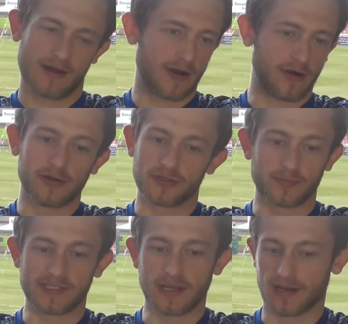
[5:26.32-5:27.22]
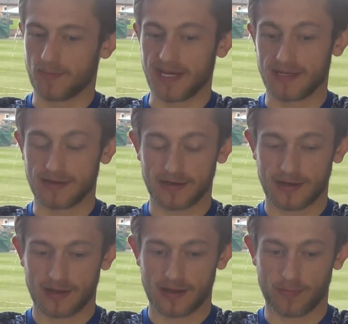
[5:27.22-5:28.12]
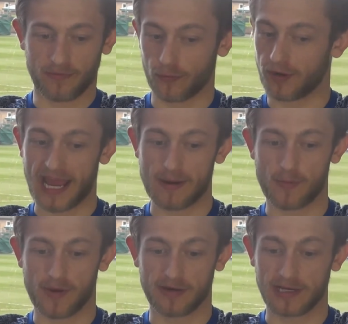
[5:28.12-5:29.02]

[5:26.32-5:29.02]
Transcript: Oh, 100%. I mean, before I came up here,